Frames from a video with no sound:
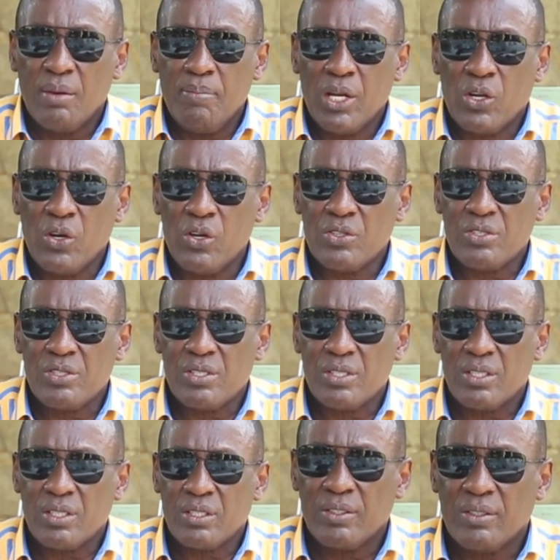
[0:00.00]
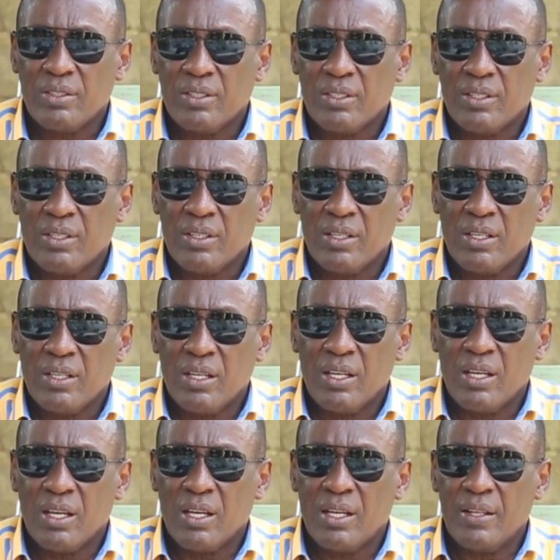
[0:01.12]
Because
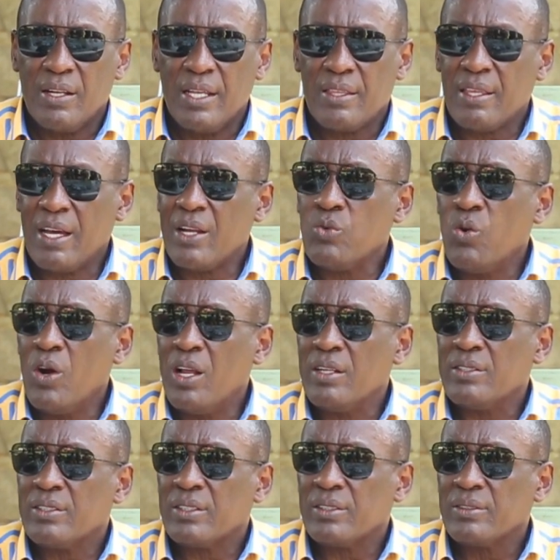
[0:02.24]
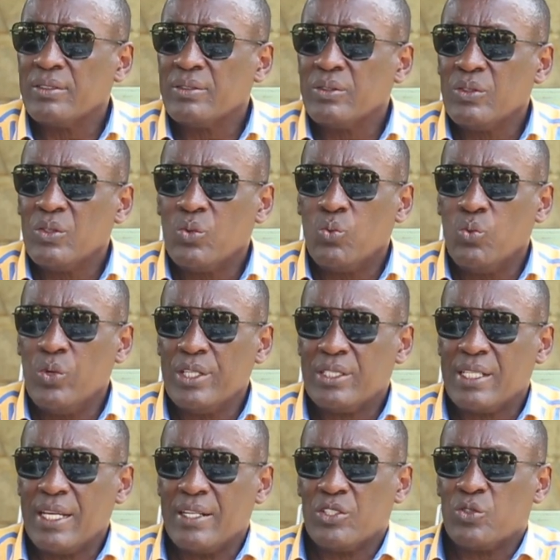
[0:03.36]
the third world, which
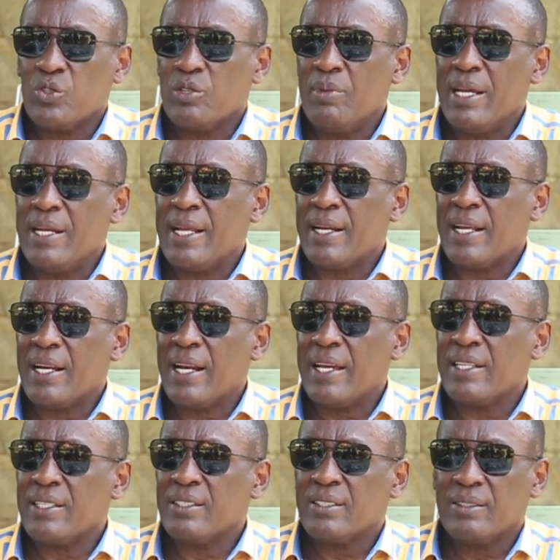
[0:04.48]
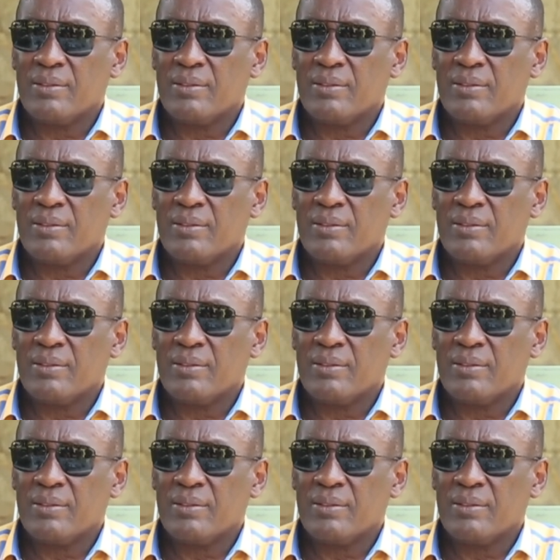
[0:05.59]
tends to remain unaligned,